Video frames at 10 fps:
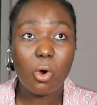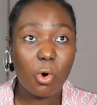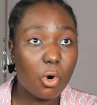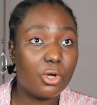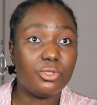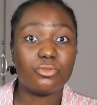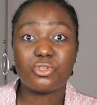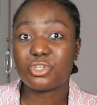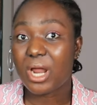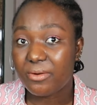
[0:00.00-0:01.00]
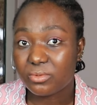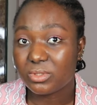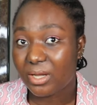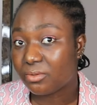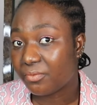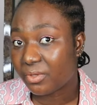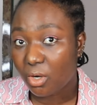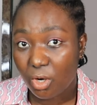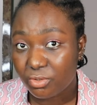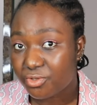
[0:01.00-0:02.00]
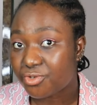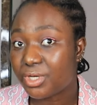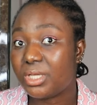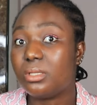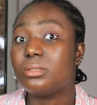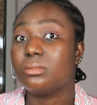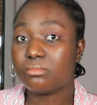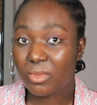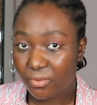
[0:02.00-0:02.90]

or you traveled out of the country